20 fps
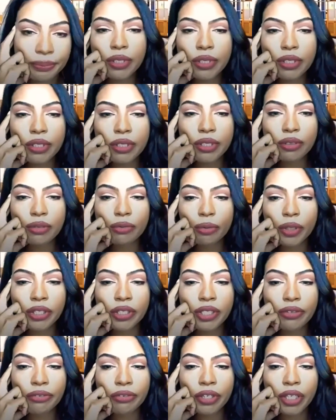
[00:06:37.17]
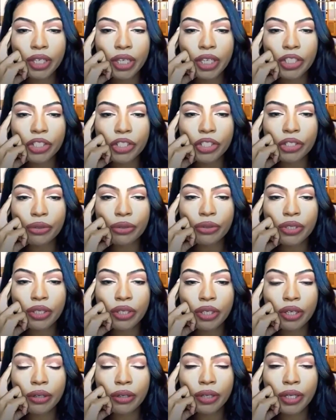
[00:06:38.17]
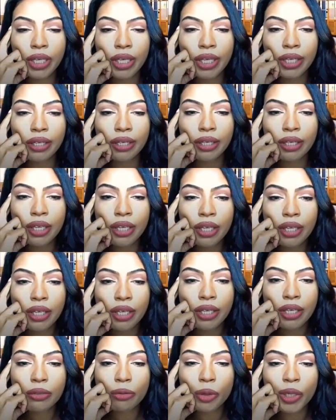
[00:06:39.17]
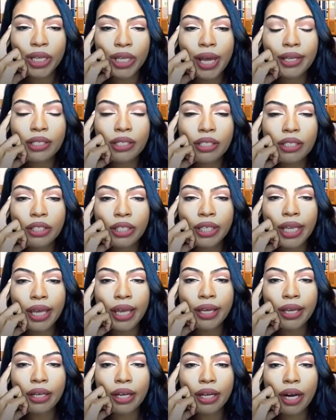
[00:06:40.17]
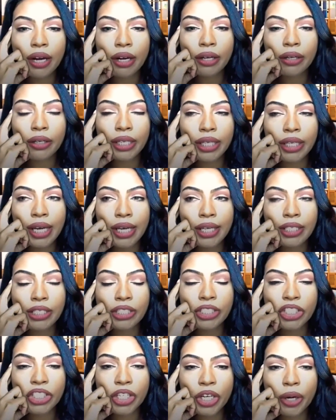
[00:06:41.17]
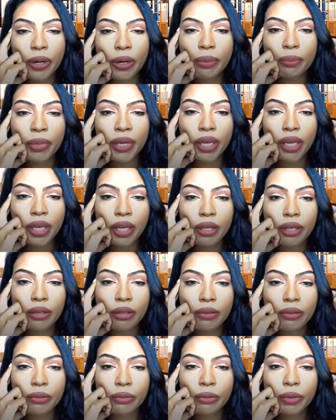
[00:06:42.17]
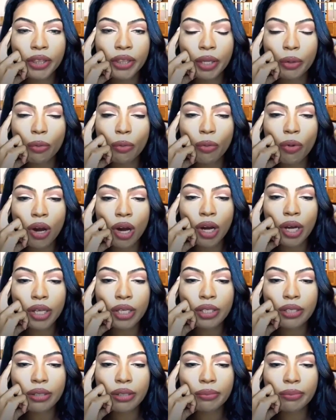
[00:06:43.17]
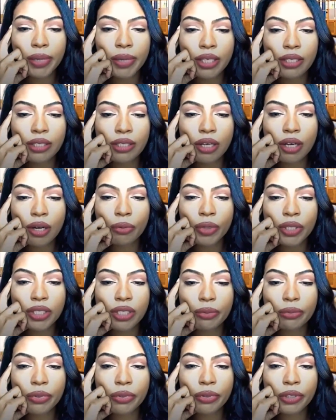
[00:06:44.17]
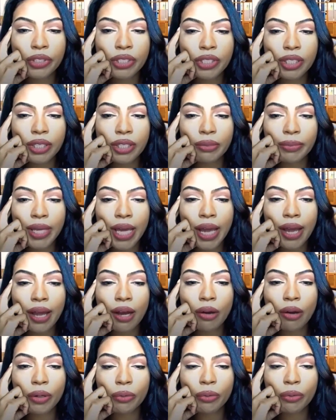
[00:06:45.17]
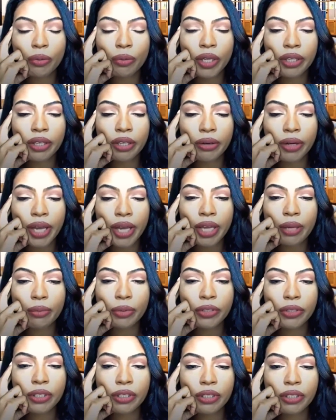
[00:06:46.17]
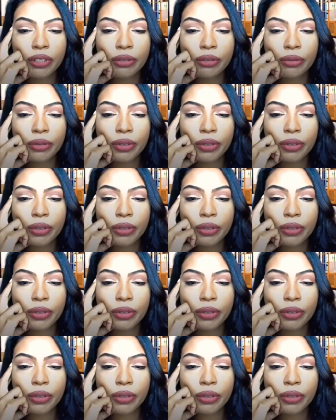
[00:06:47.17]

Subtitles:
with different issues, and we like to let our clients cherry pick what they want based on what's important to them now and what they're able to do.